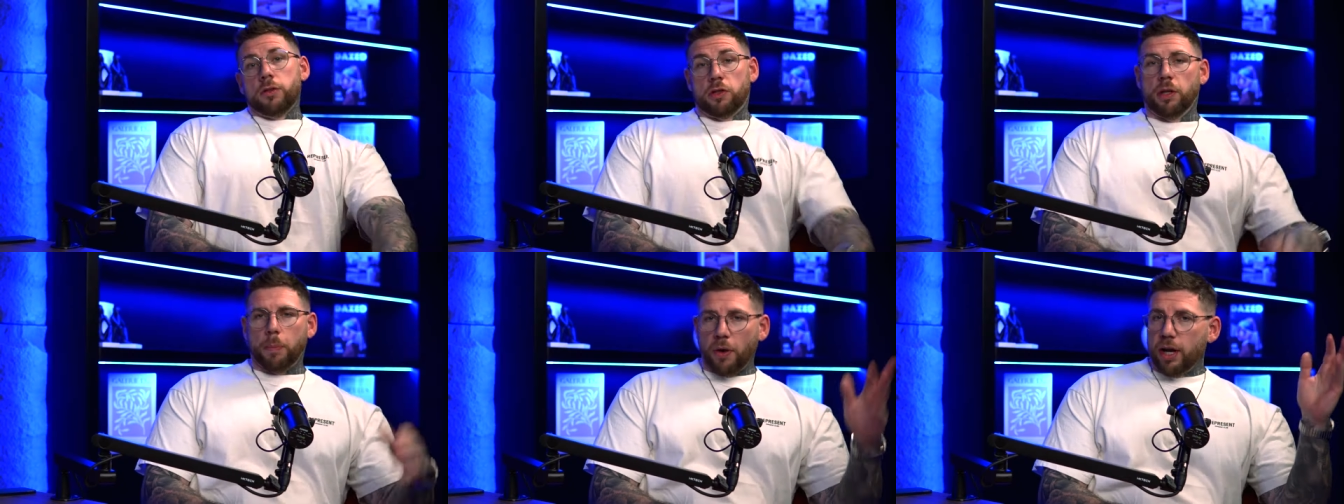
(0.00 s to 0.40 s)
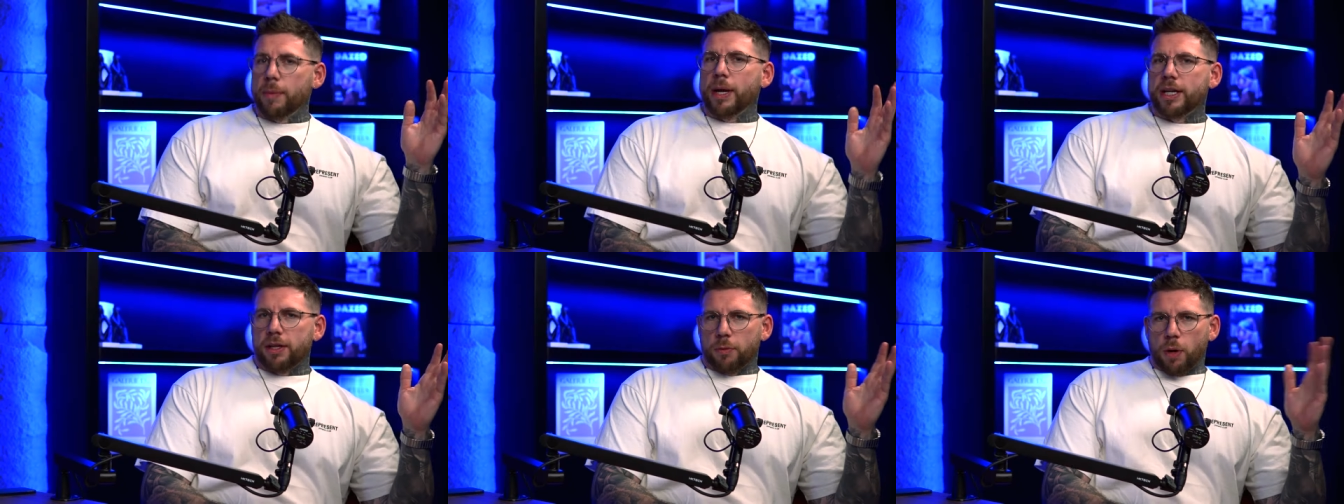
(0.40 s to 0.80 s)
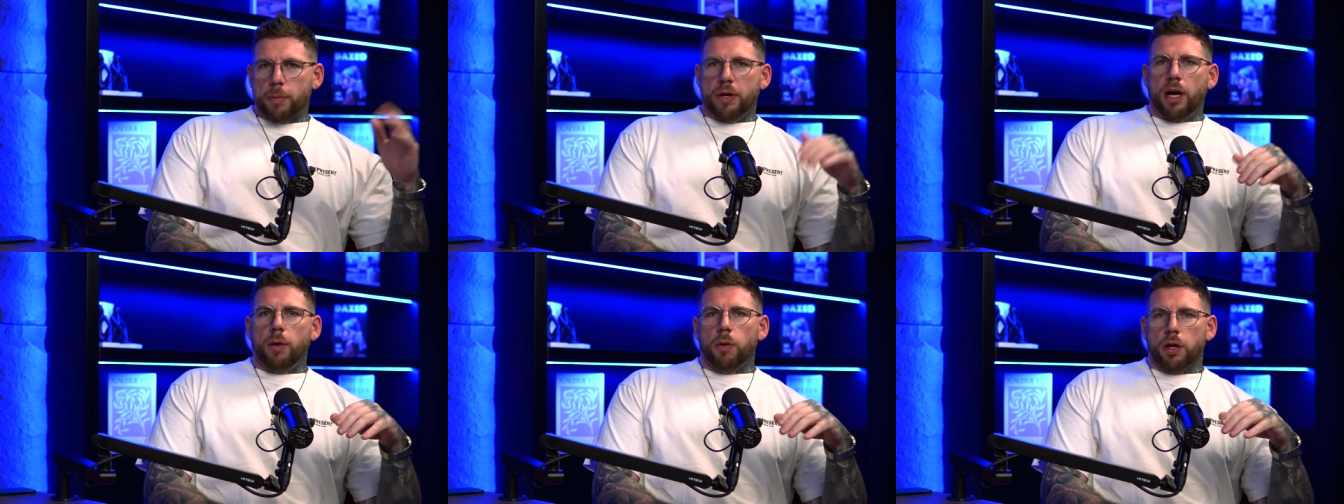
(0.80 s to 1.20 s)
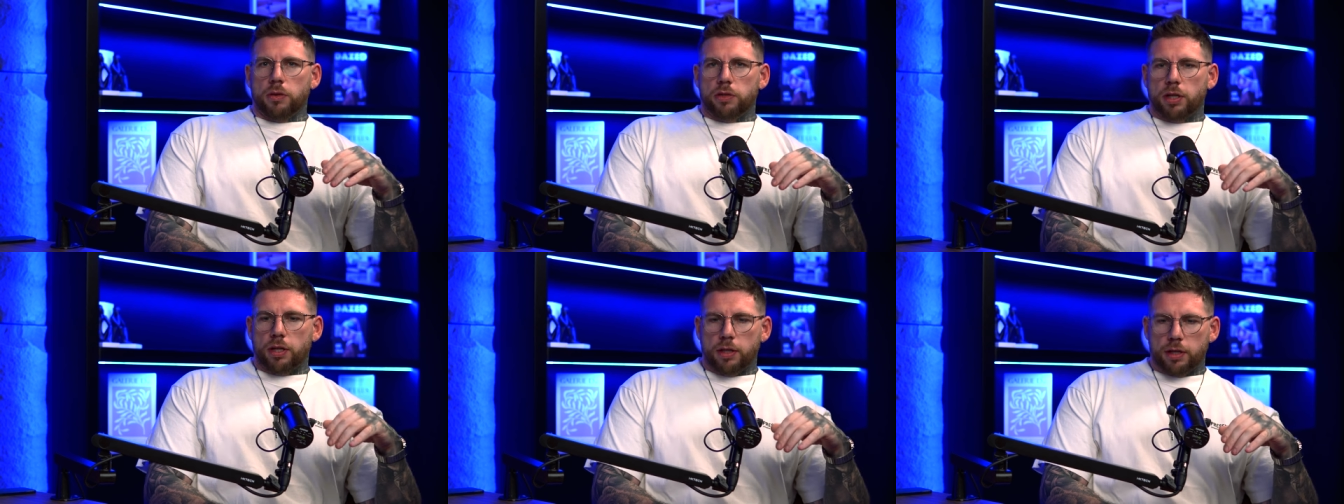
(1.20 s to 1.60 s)
So the point I made on the webinar
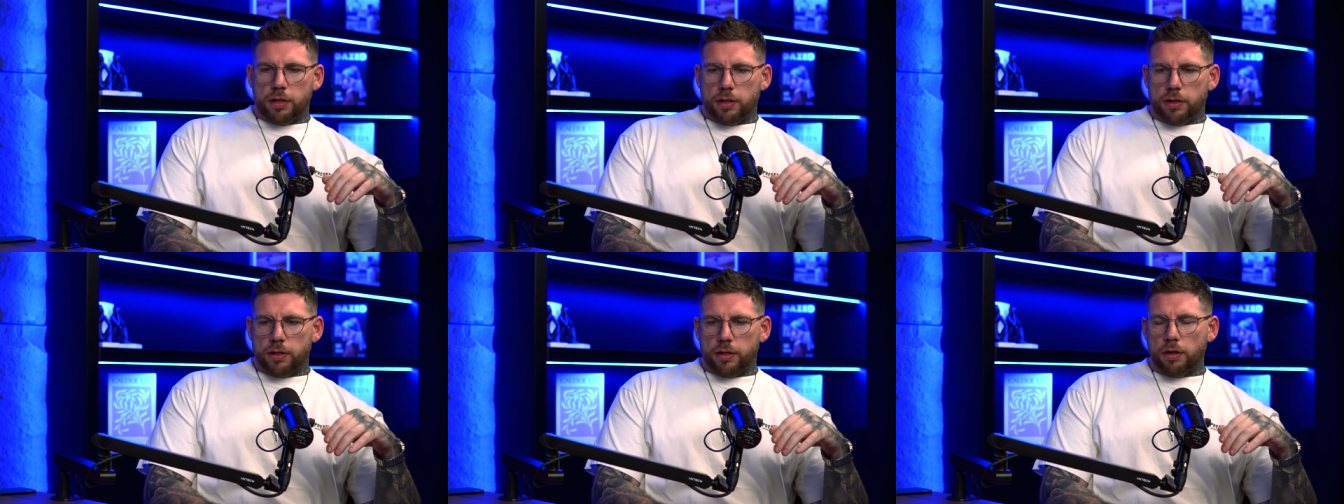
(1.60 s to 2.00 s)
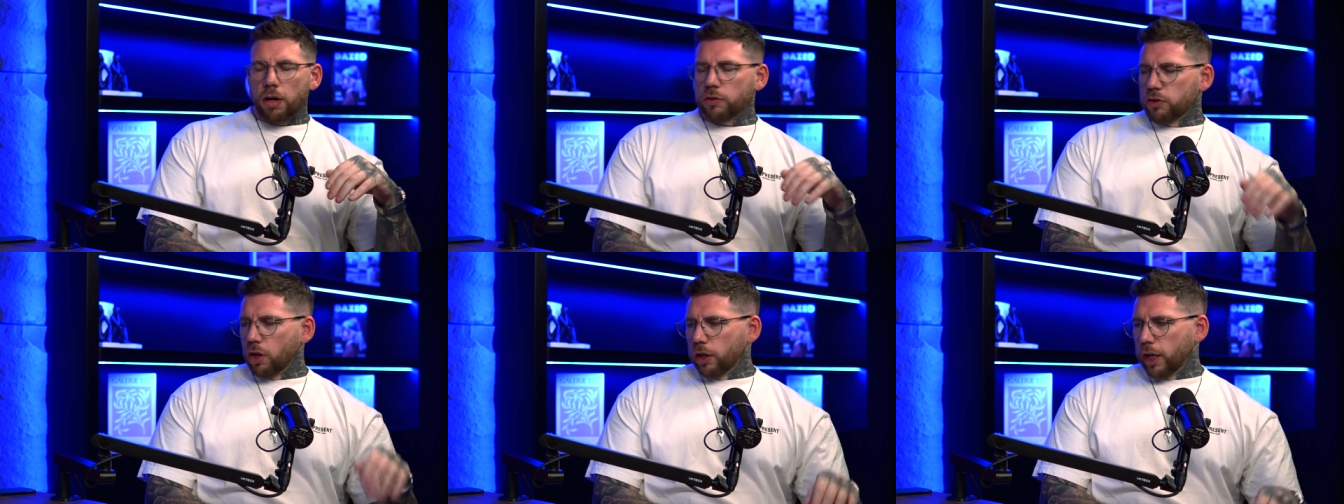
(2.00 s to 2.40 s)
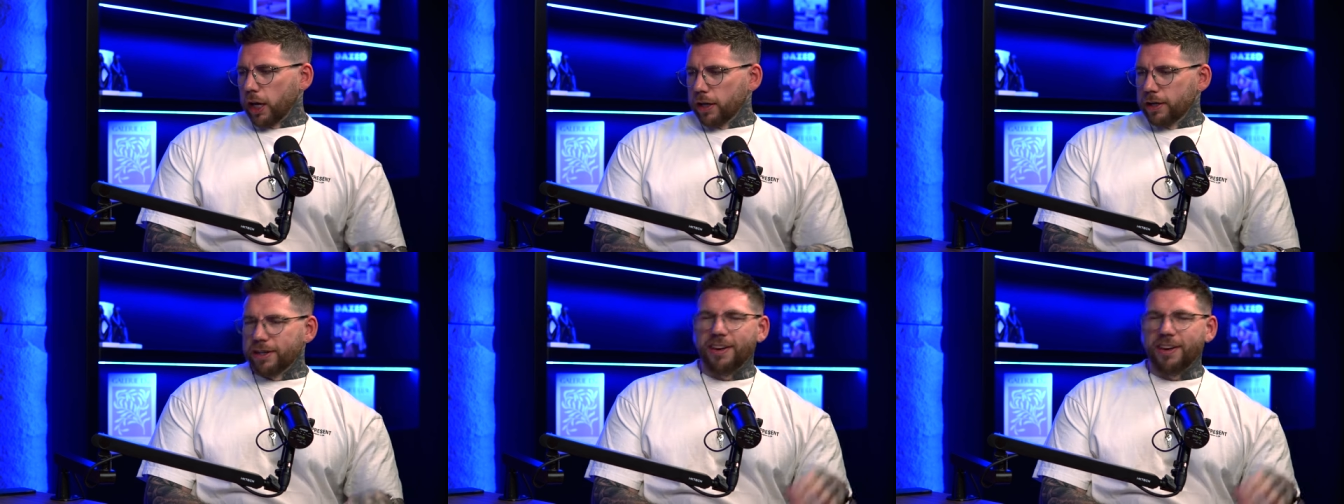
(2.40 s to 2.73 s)
was, oh, it's gone again.